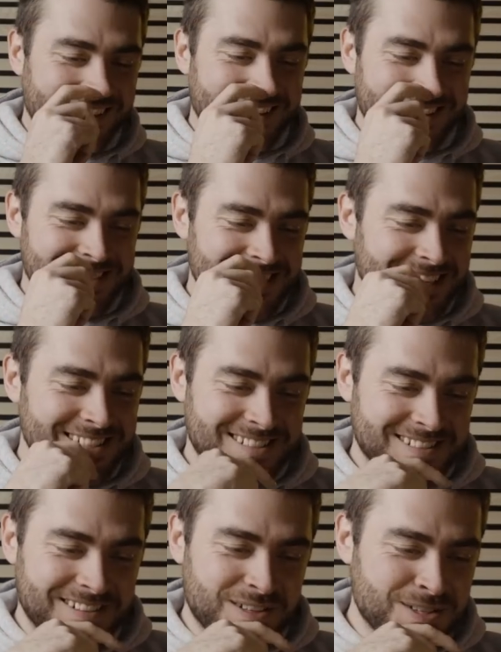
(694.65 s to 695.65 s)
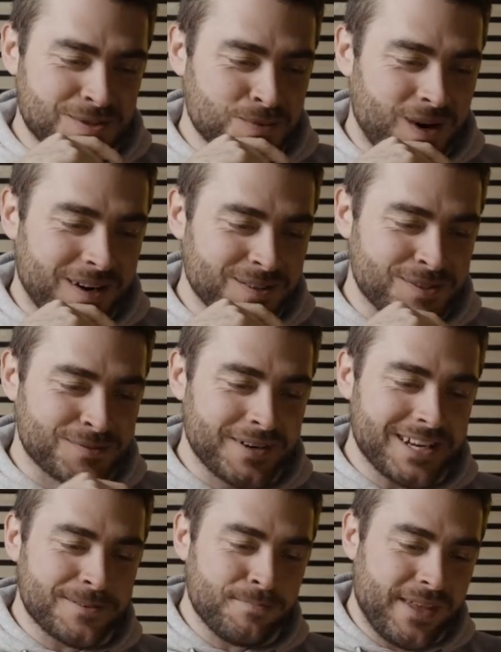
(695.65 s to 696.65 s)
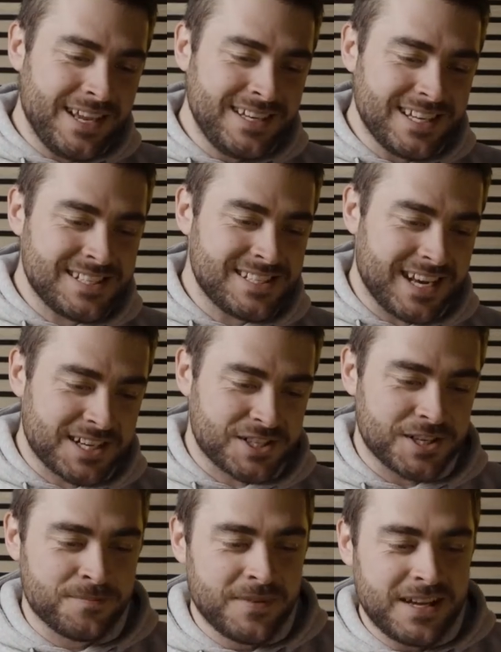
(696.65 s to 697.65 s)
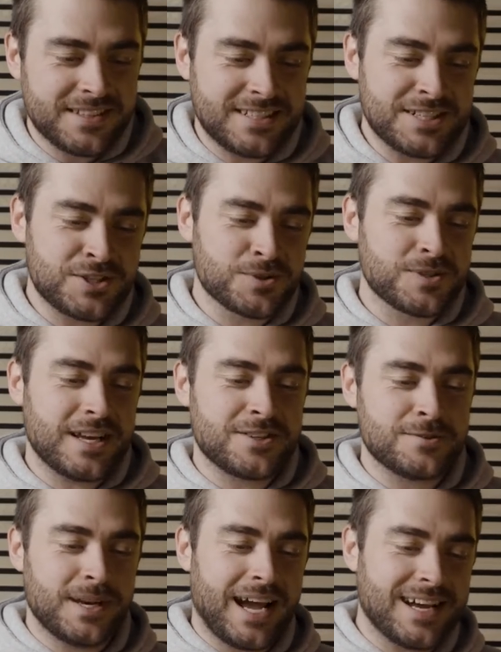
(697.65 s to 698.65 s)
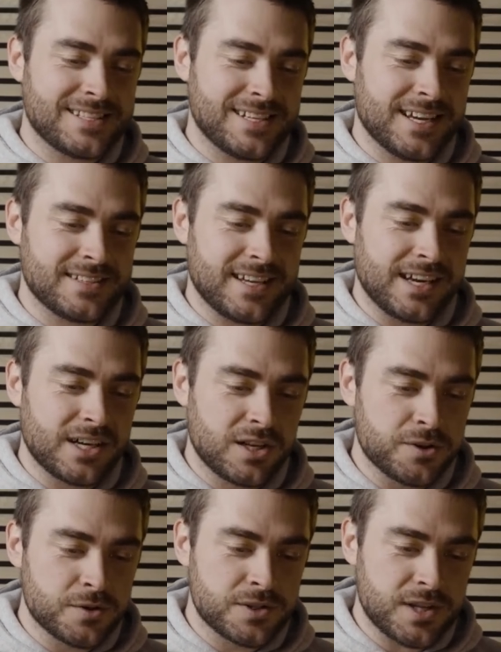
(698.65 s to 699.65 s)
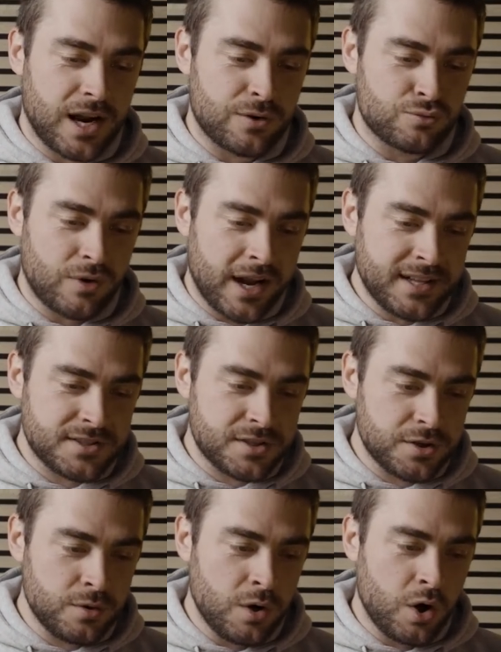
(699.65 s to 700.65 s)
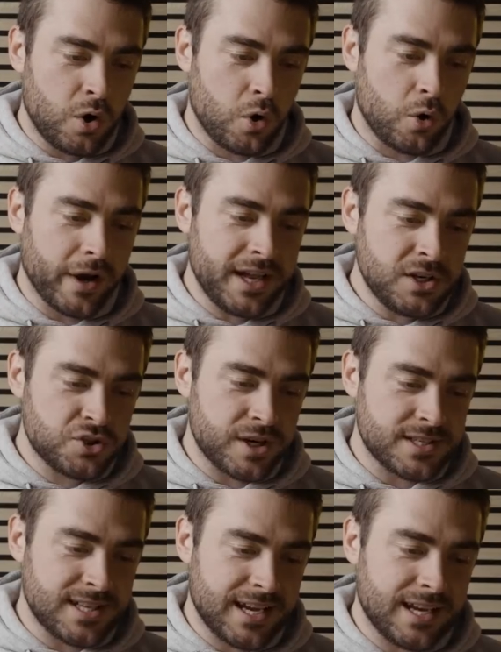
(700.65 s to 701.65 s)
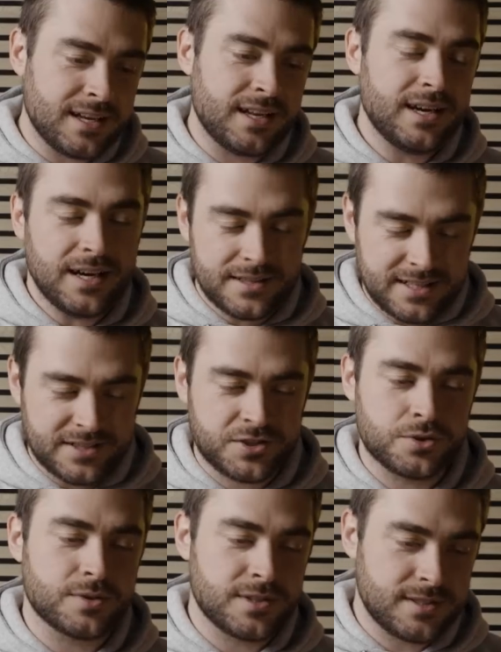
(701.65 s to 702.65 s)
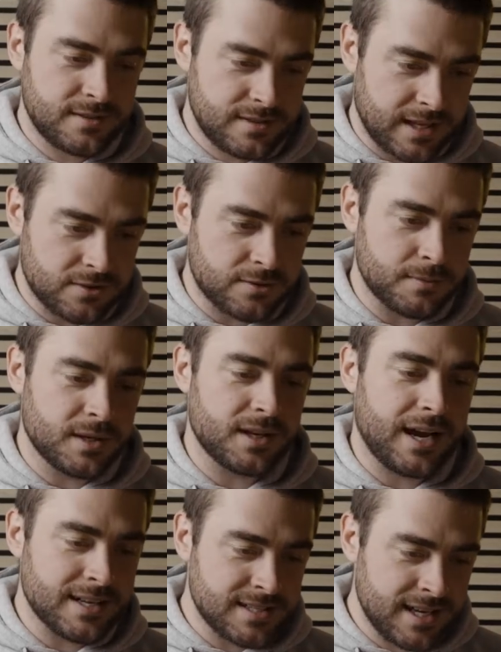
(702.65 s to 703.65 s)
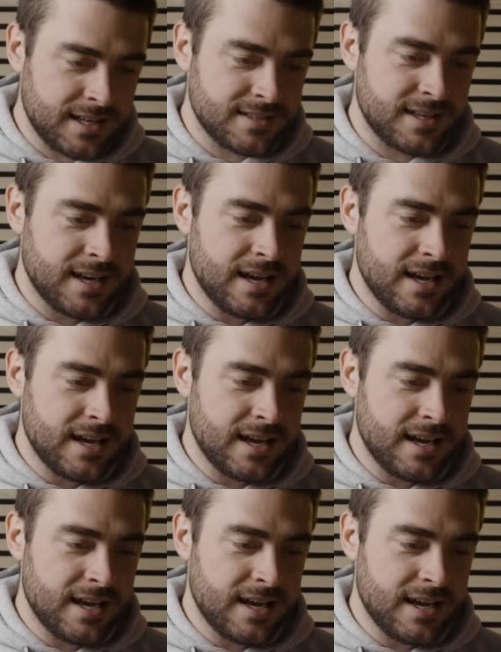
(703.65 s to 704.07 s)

This is just wild to read. In this section, digital settlement asset includes a right to or interest in a digital settlement asset.